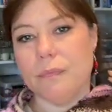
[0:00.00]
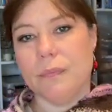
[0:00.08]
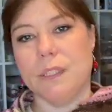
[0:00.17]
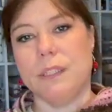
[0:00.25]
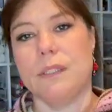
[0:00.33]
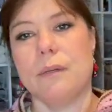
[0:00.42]

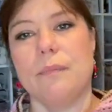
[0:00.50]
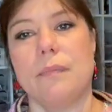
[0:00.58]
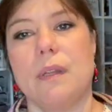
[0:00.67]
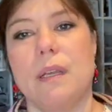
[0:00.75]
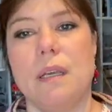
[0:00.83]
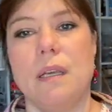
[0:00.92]
So,
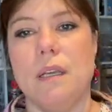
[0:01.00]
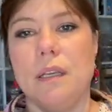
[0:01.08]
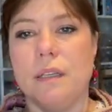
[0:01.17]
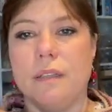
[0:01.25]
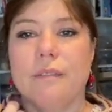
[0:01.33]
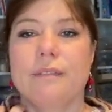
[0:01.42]

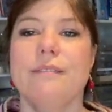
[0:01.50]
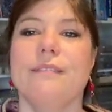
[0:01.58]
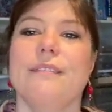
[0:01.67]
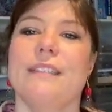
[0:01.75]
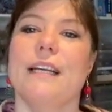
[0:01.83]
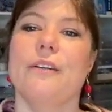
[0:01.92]

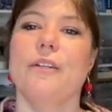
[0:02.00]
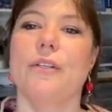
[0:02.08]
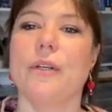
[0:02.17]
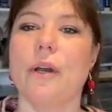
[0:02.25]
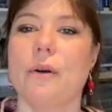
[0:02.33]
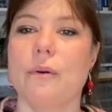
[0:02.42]
there you
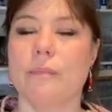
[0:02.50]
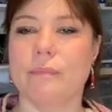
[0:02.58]
go.